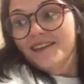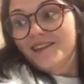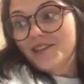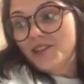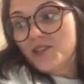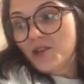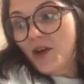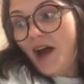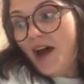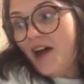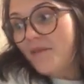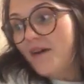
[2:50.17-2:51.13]

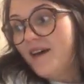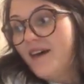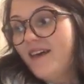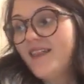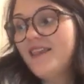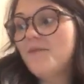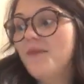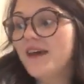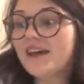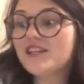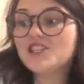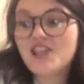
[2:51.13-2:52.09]
Describe the
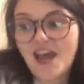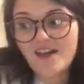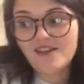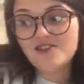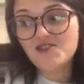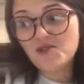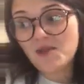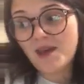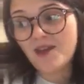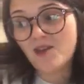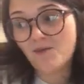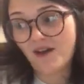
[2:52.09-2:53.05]
biggest challenge you
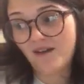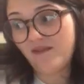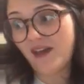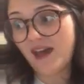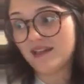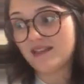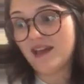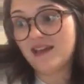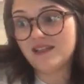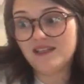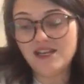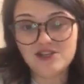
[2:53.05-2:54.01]
think you might face
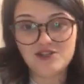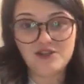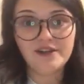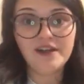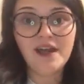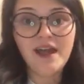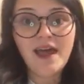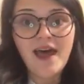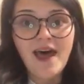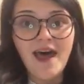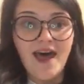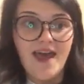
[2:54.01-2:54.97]
as a teacher.
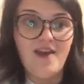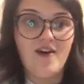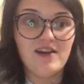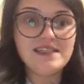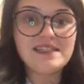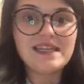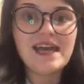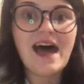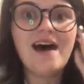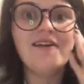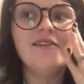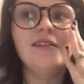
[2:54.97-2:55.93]
And honestly,
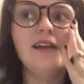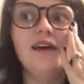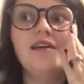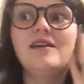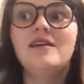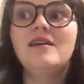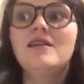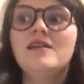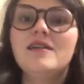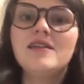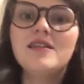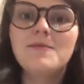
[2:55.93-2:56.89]
I feel like
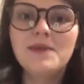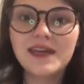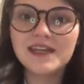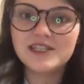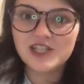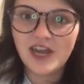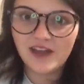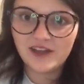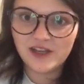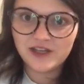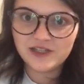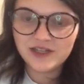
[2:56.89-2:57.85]
the biggest
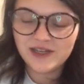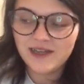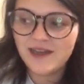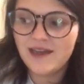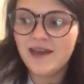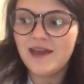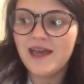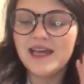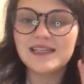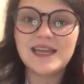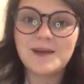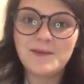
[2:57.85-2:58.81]
challenge
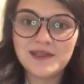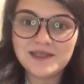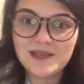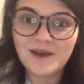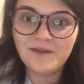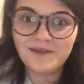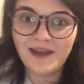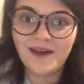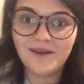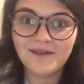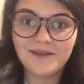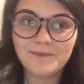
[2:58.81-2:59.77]
is going to be self-doubt